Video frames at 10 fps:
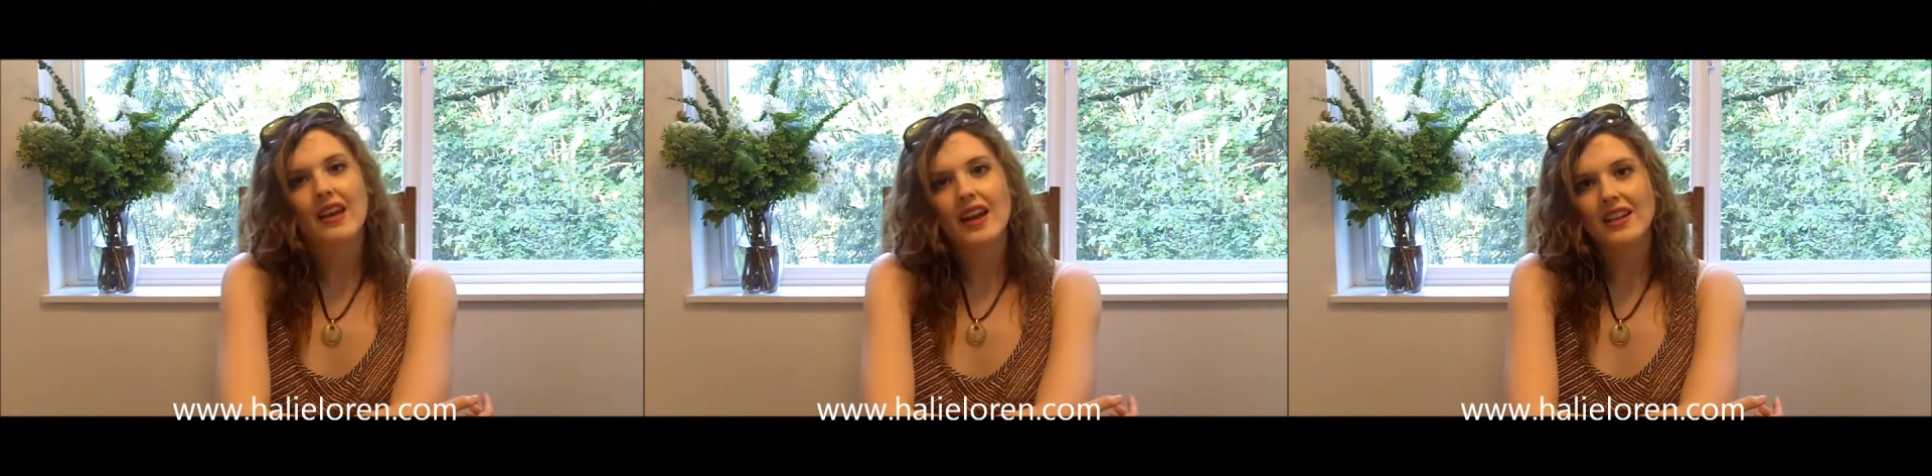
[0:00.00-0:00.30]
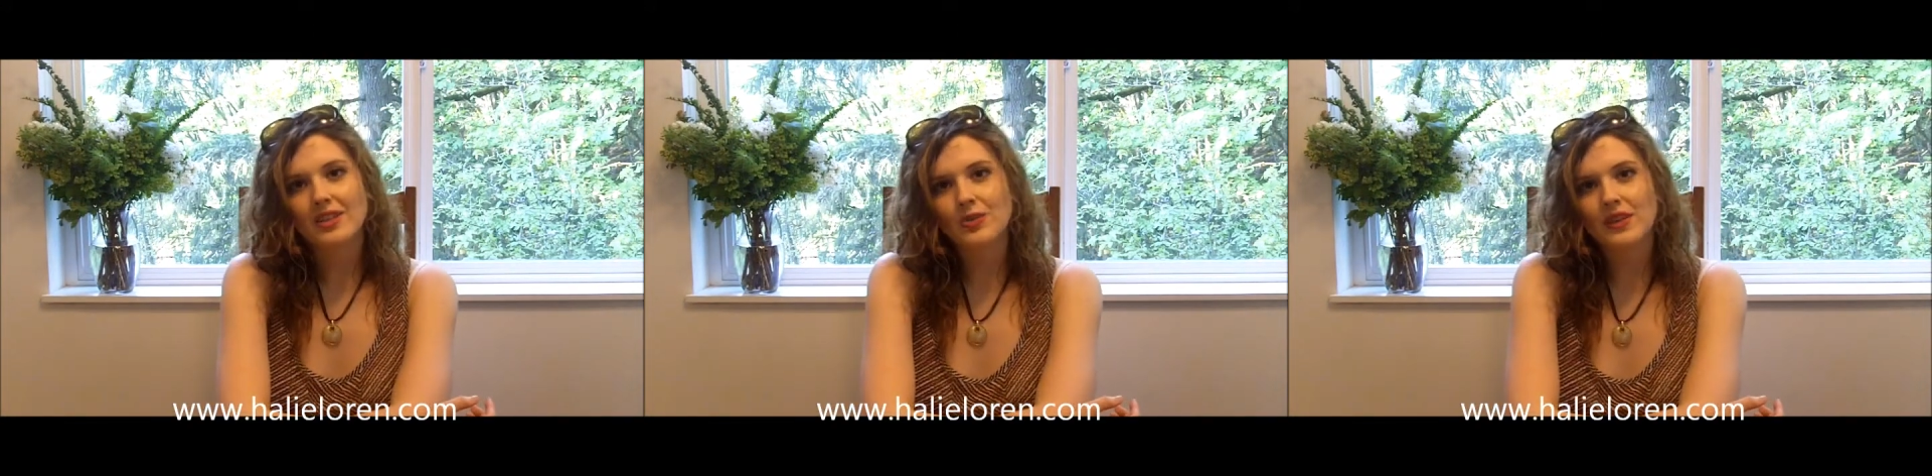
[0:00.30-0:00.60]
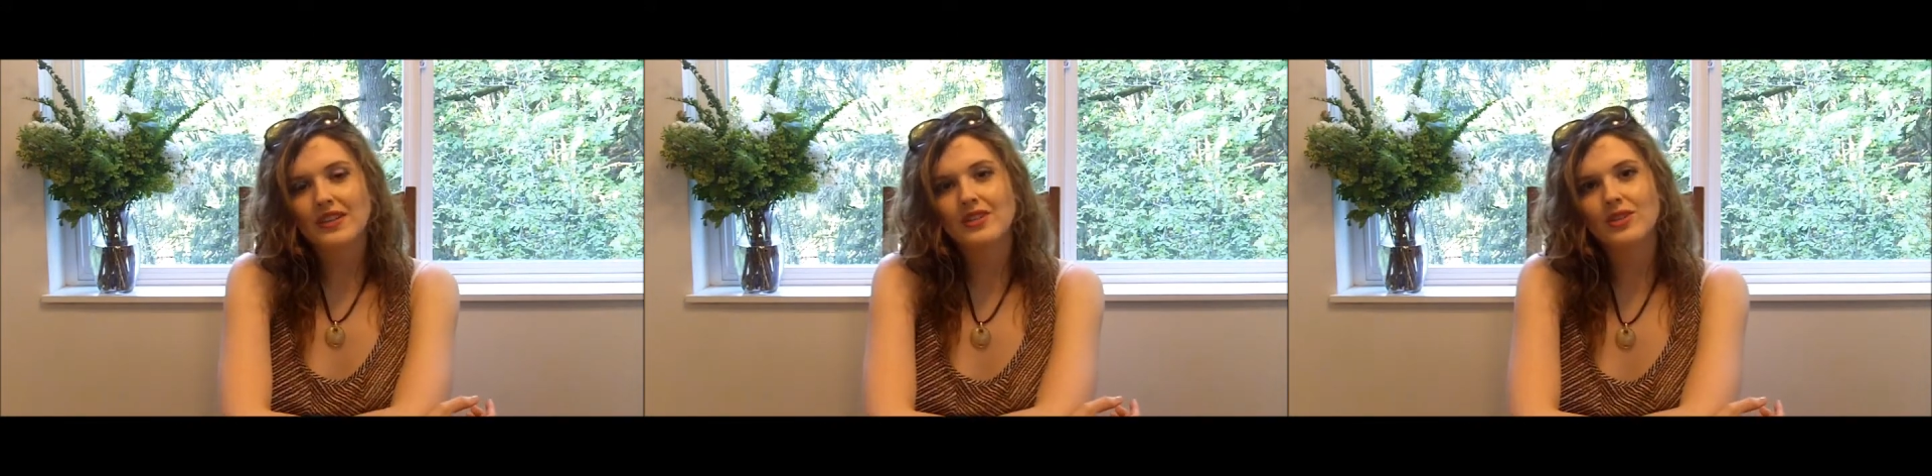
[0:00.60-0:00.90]
I just
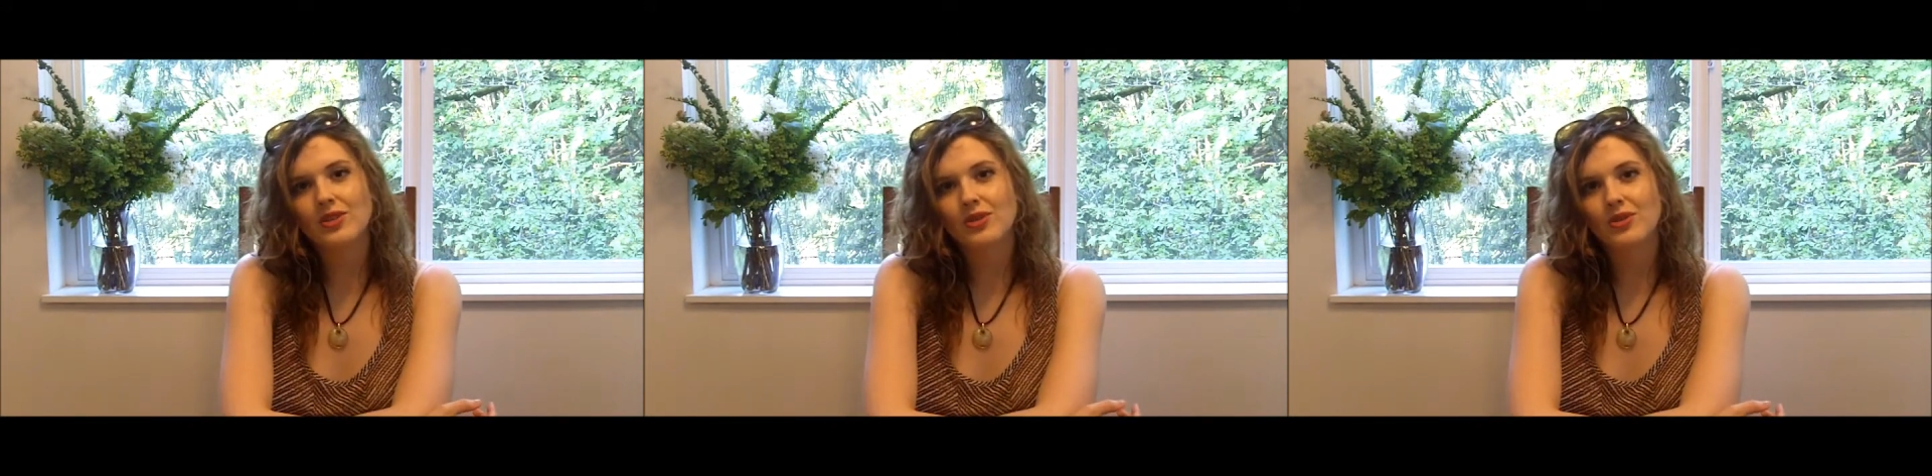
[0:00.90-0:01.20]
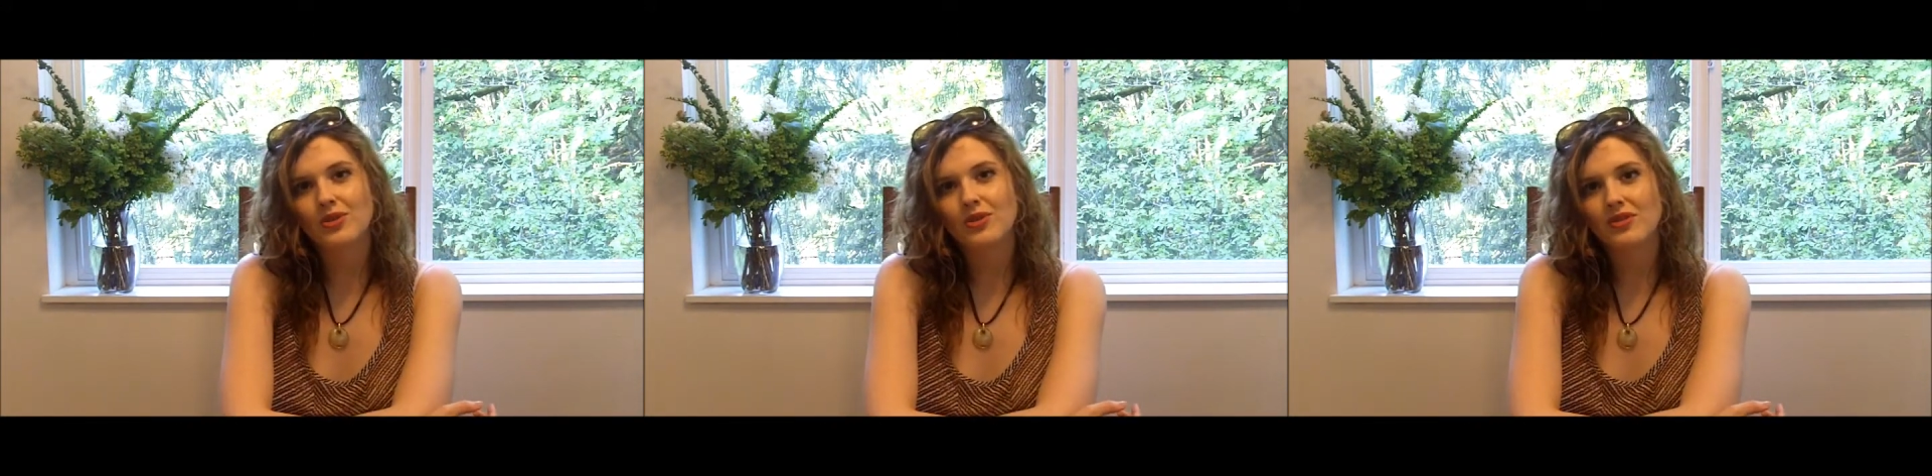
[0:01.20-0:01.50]
wanted to